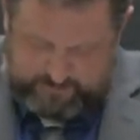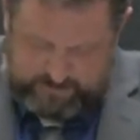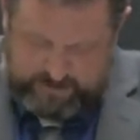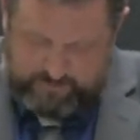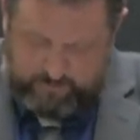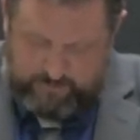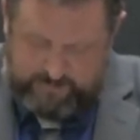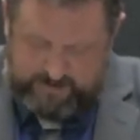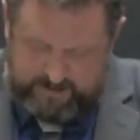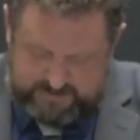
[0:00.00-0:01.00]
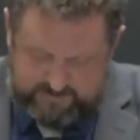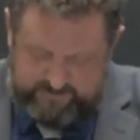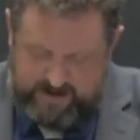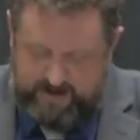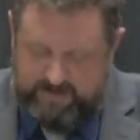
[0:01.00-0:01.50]
And because of
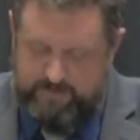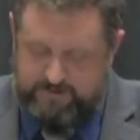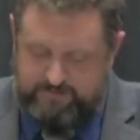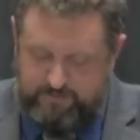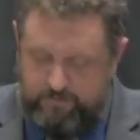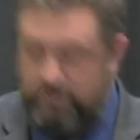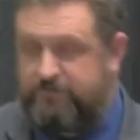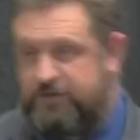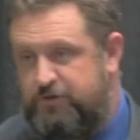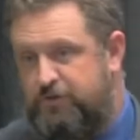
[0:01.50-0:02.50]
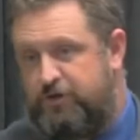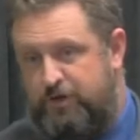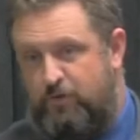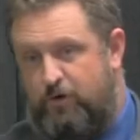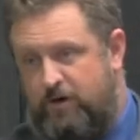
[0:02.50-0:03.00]
that, he was moved to
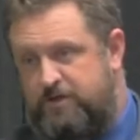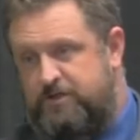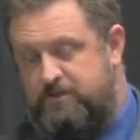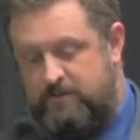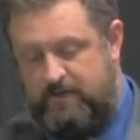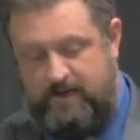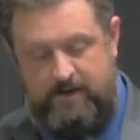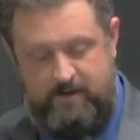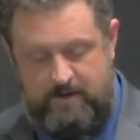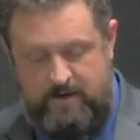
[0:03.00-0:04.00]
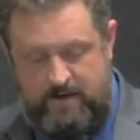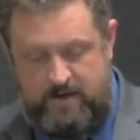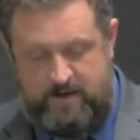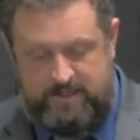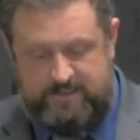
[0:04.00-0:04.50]
good works, okay?
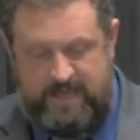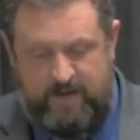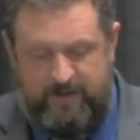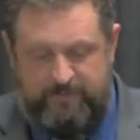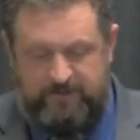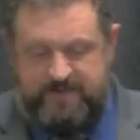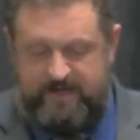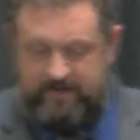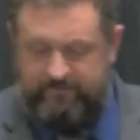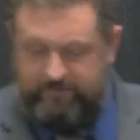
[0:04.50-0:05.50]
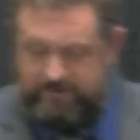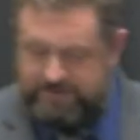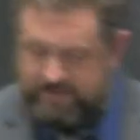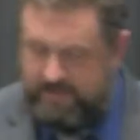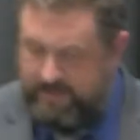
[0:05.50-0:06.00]
Because a lot of people take you to
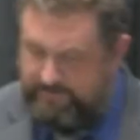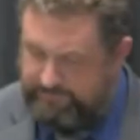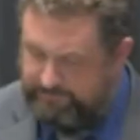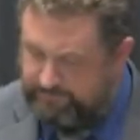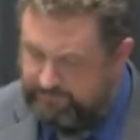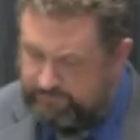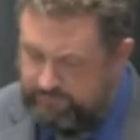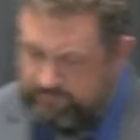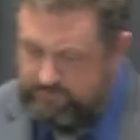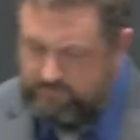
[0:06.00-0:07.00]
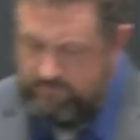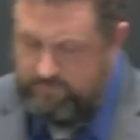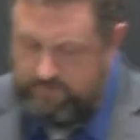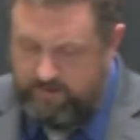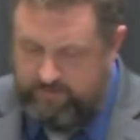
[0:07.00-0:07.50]
verse, uh,
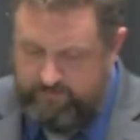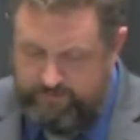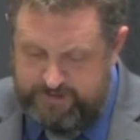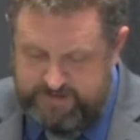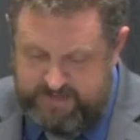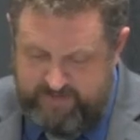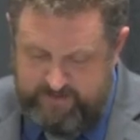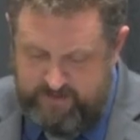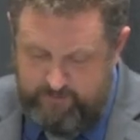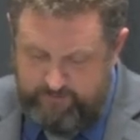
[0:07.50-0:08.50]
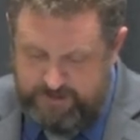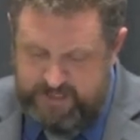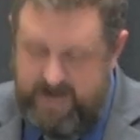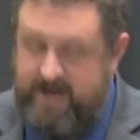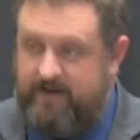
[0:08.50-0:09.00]
verse 7 or verse
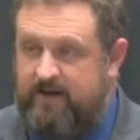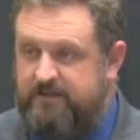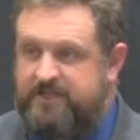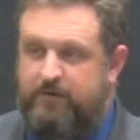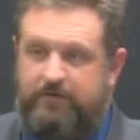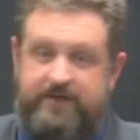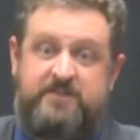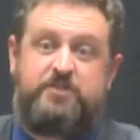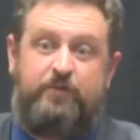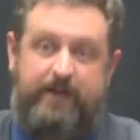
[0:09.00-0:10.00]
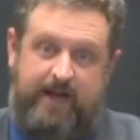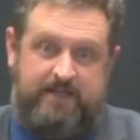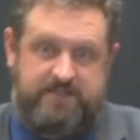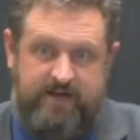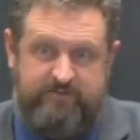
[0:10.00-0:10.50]
8, and they'll say, well, this is when he
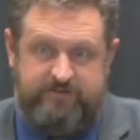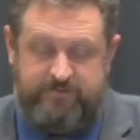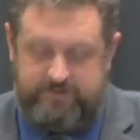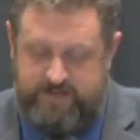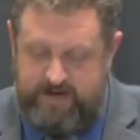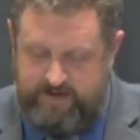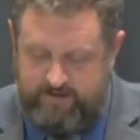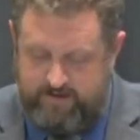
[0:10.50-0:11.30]
got saved. It's verse 8.